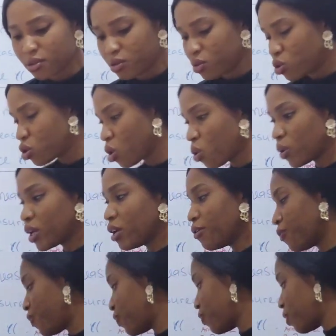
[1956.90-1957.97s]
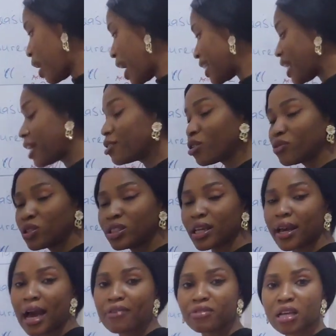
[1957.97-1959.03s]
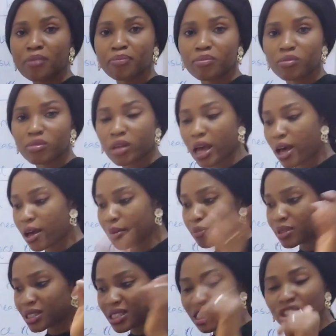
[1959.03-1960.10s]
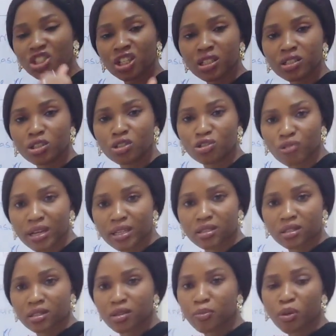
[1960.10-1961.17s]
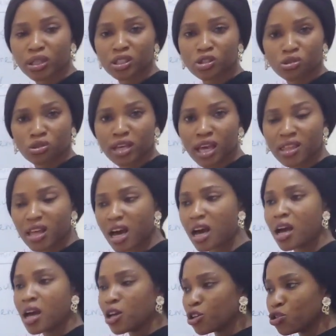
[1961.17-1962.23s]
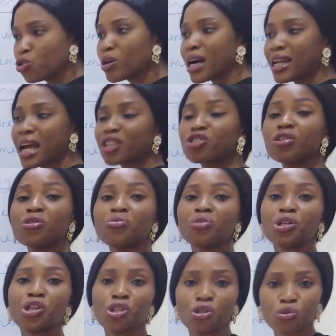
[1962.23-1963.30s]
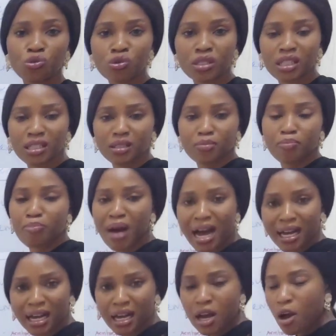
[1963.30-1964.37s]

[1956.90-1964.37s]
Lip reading: So if at the end of the day, after stitching the bodies together, you can actually reduce it back.